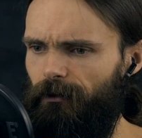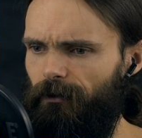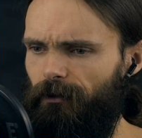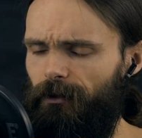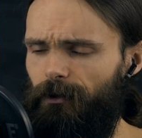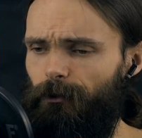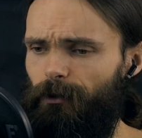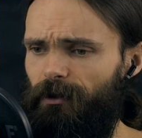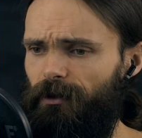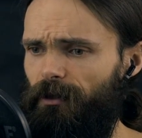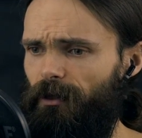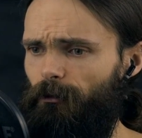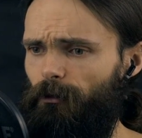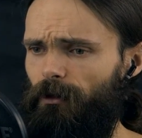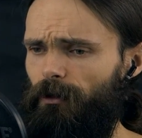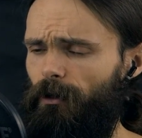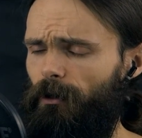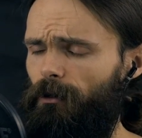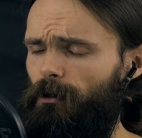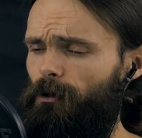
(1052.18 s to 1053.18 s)
Anyway, there
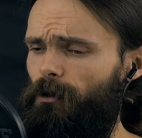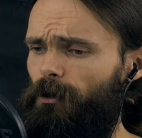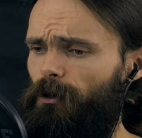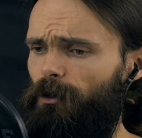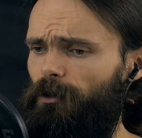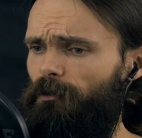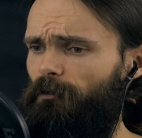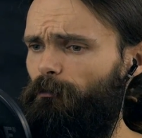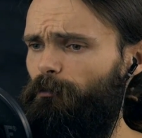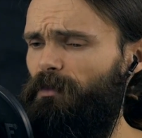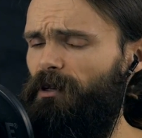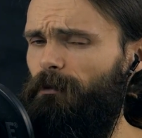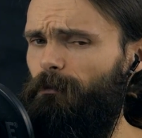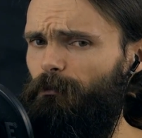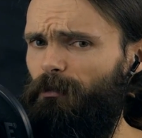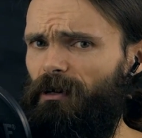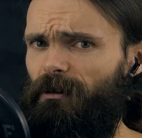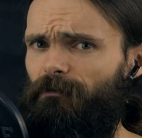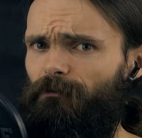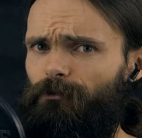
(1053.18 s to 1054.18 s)
are a lot of
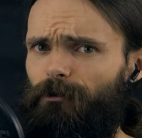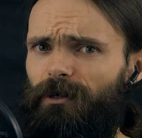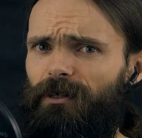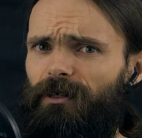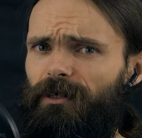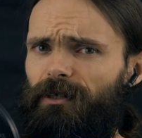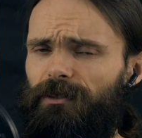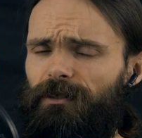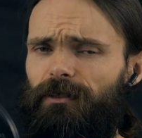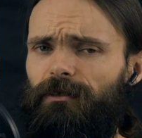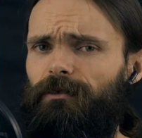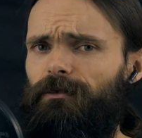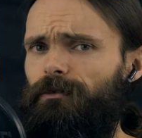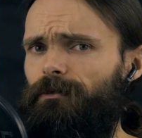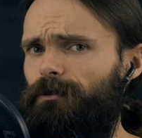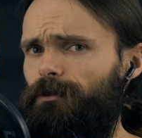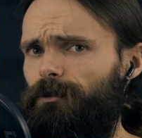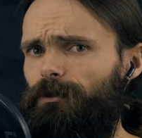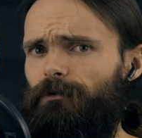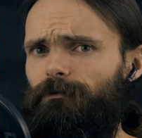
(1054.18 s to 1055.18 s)
pen pal friends and
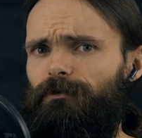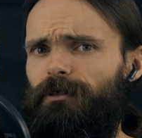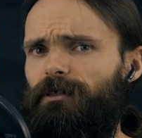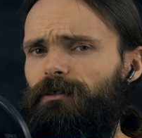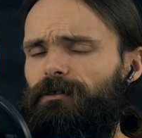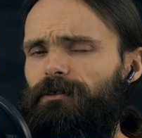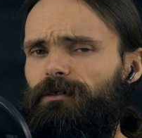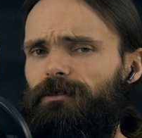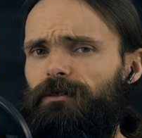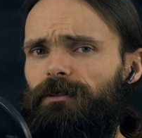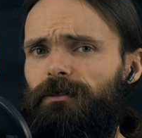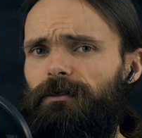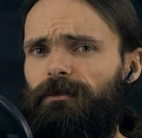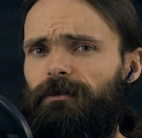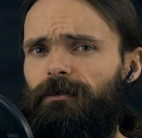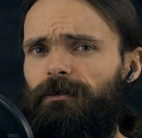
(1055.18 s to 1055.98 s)
stuff like this.